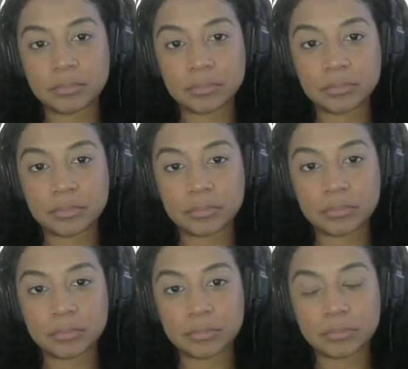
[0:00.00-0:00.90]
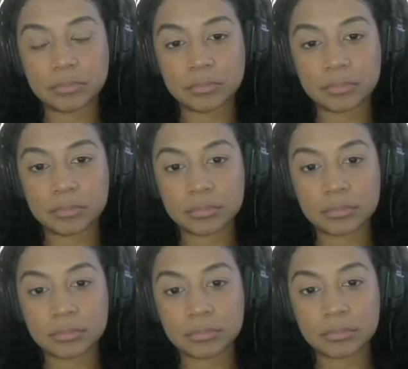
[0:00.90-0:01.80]

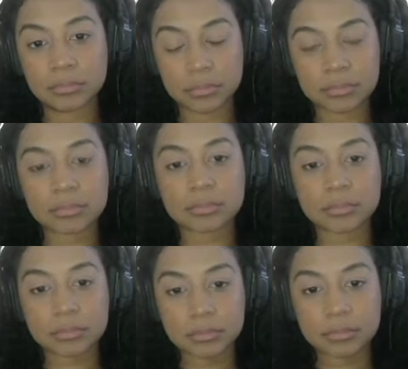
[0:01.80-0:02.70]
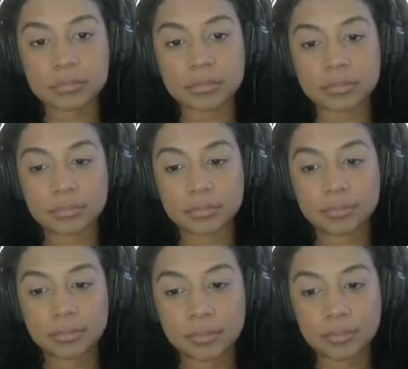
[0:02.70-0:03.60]

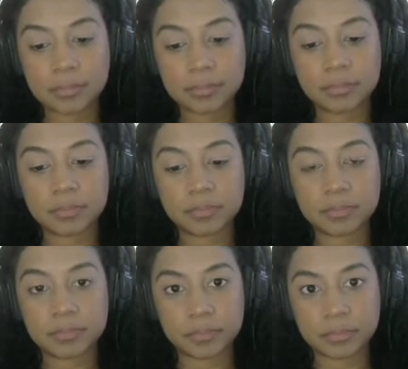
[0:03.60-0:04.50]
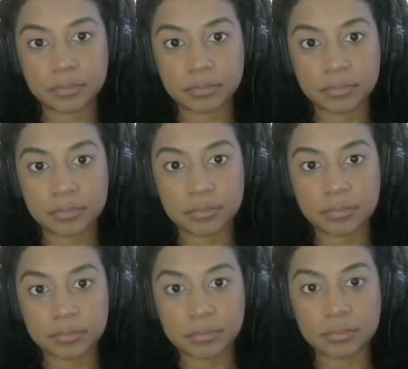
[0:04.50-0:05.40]

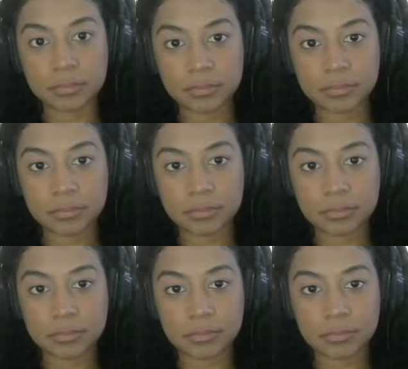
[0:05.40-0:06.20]
No words are spoken by the person on screen.